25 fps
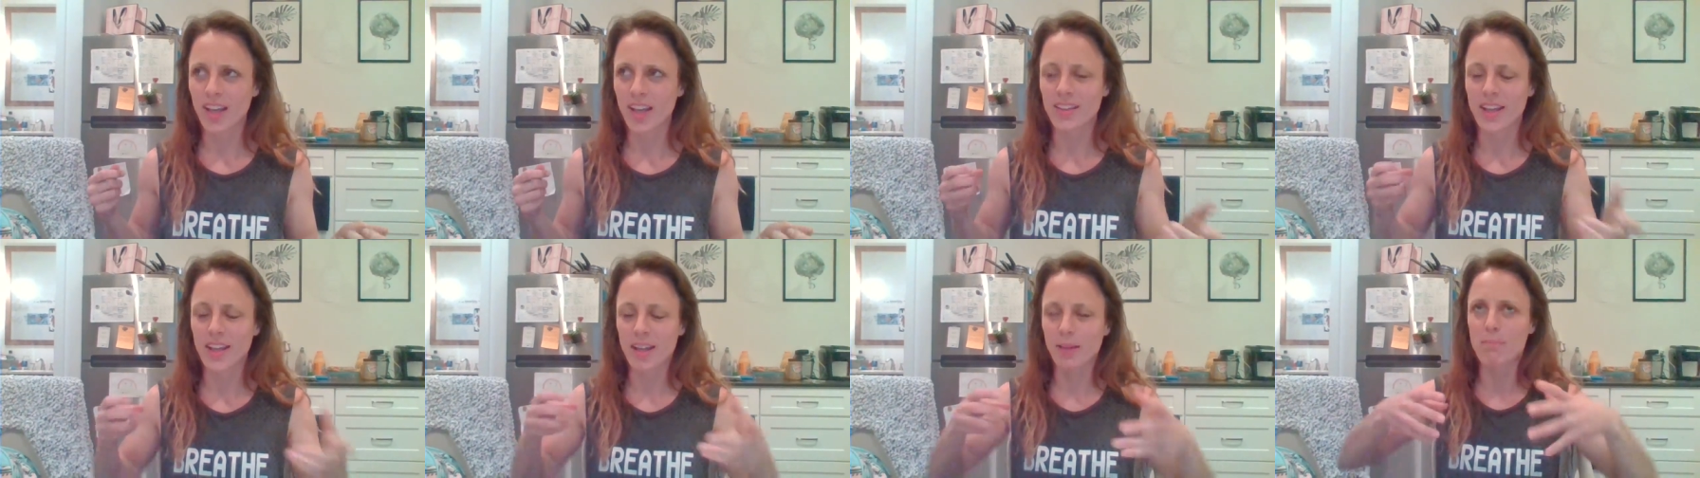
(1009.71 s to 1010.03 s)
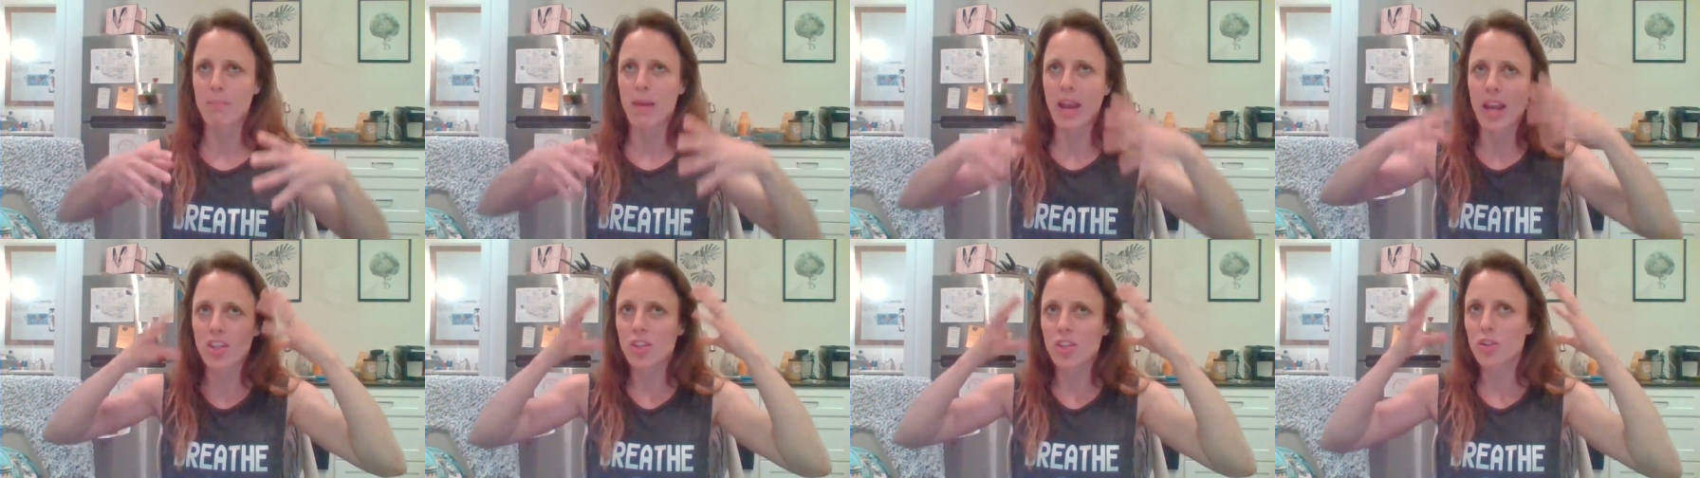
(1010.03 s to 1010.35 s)
and like
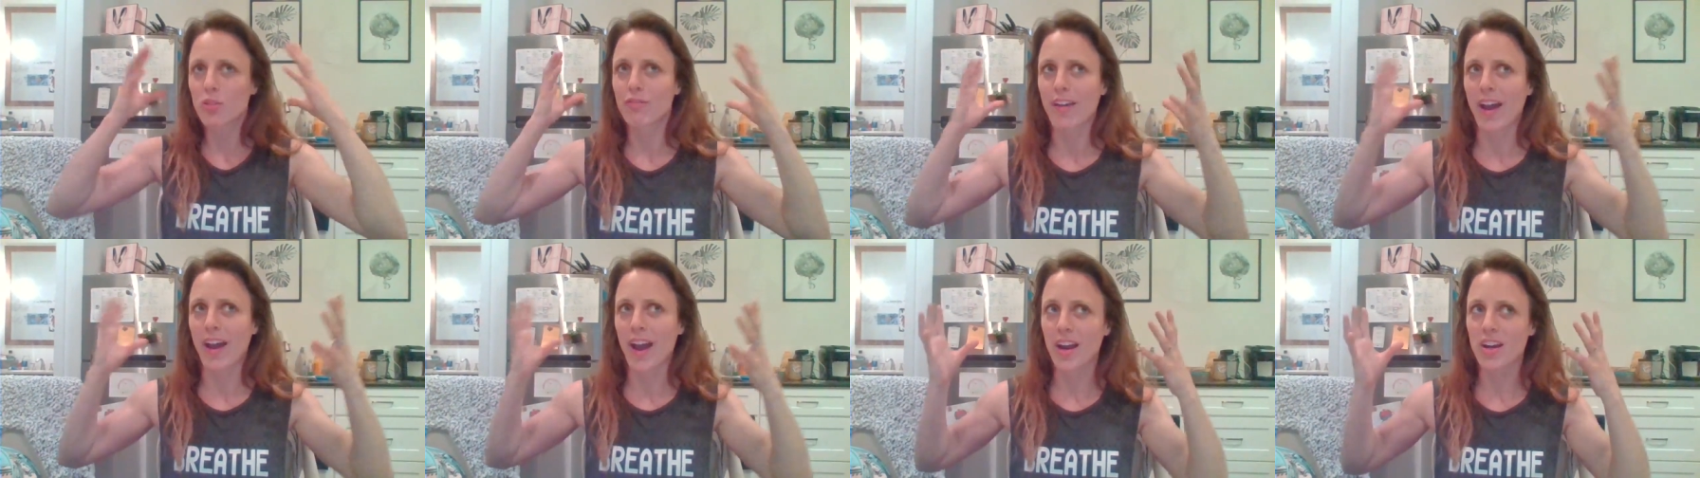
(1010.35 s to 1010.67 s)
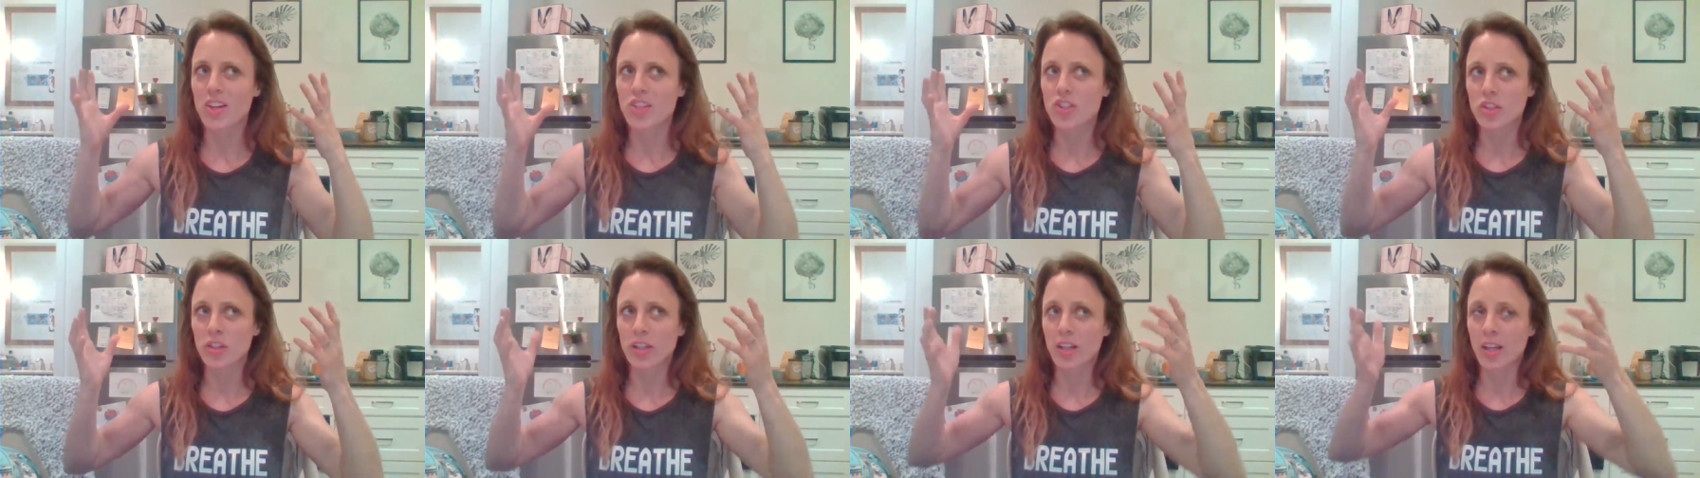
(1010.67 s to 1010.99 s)

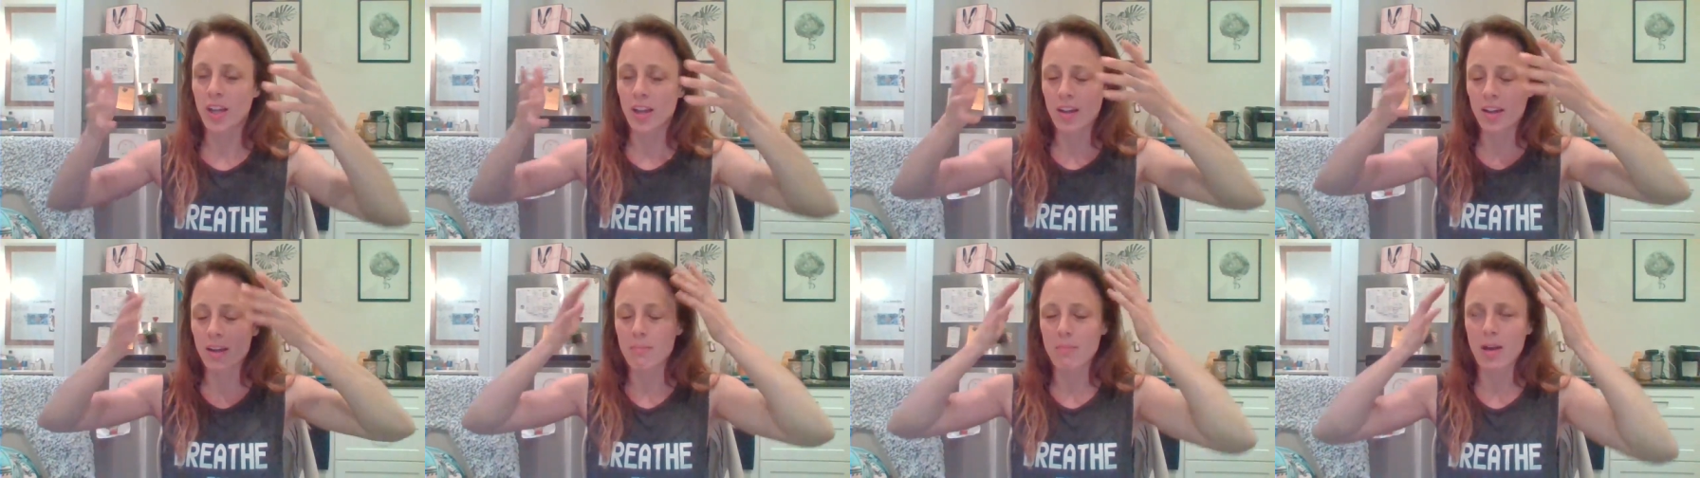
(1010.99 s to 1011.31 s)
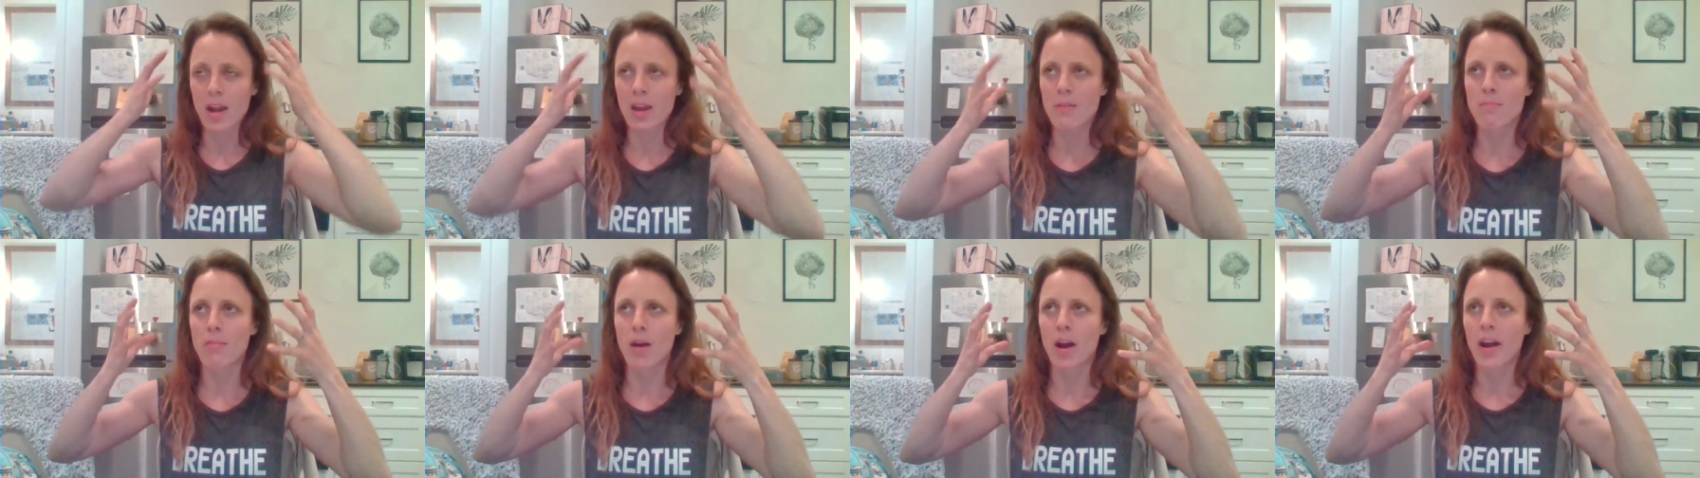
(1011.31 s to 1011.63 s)
manufacture it in
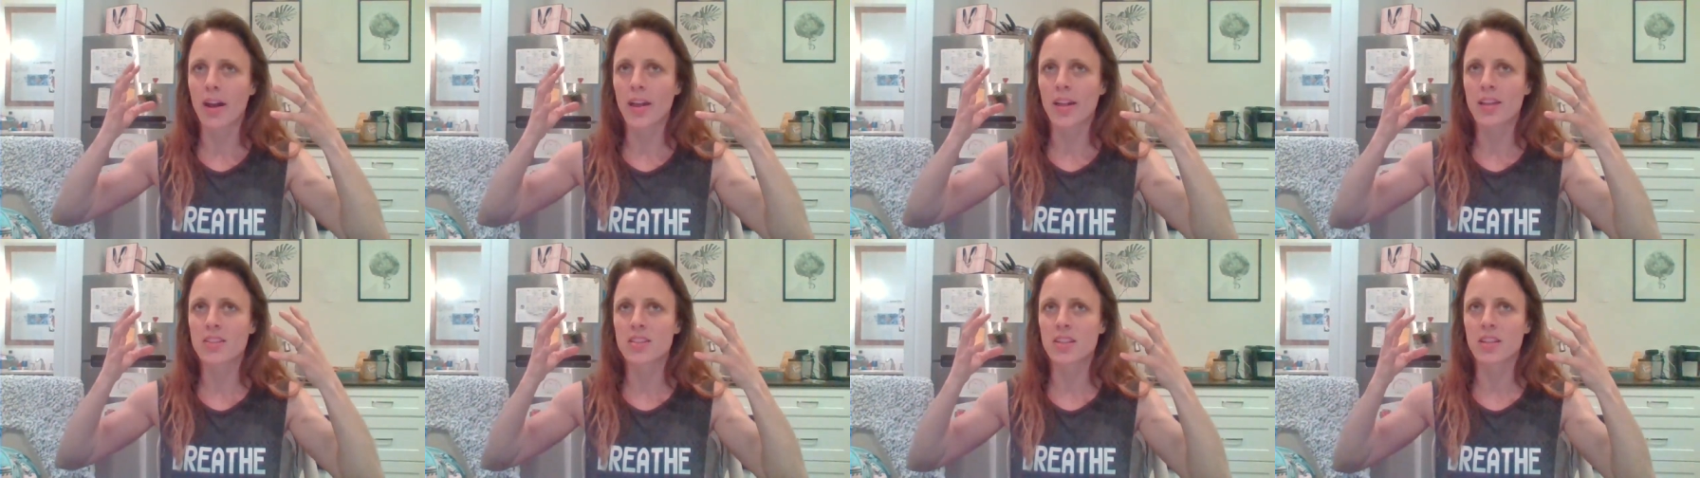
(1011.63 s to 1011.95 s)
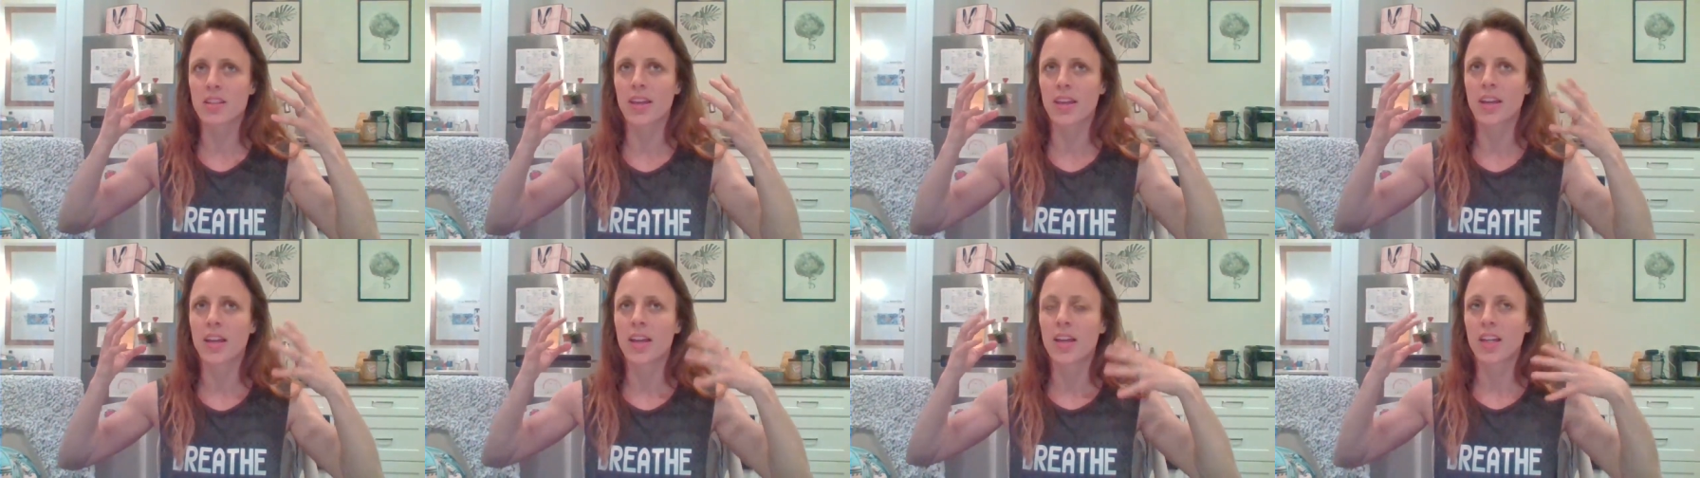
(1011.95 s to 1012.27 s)
my mind to
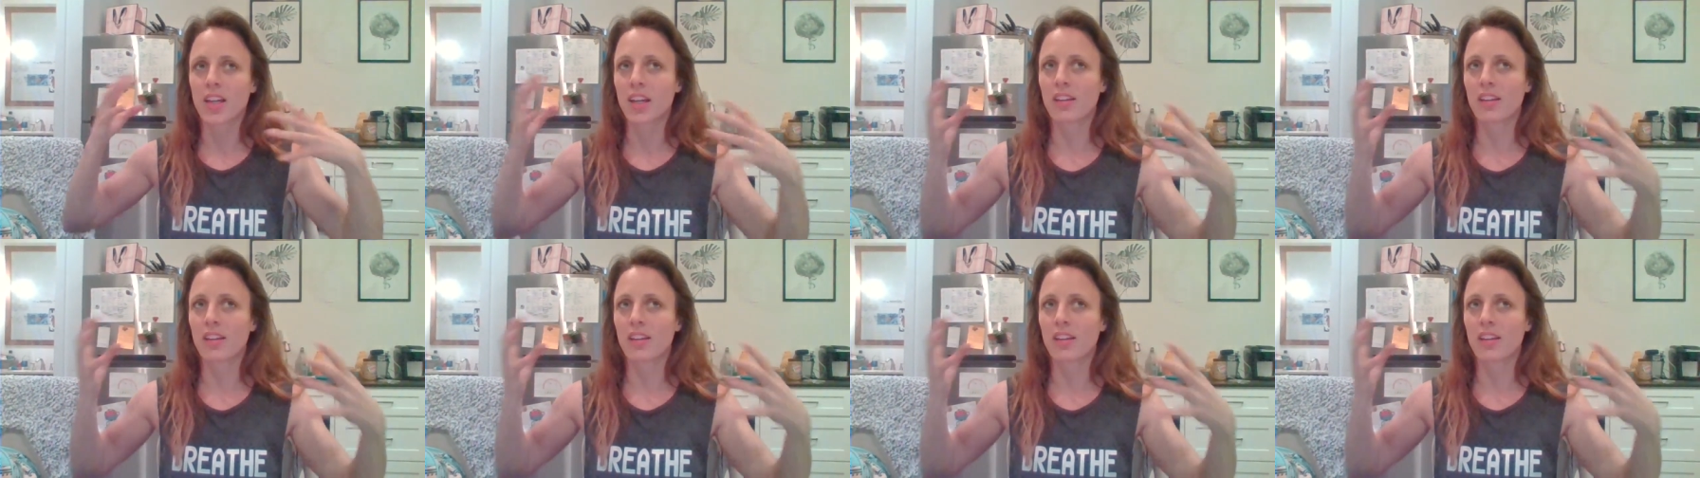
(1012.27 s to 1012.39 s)
like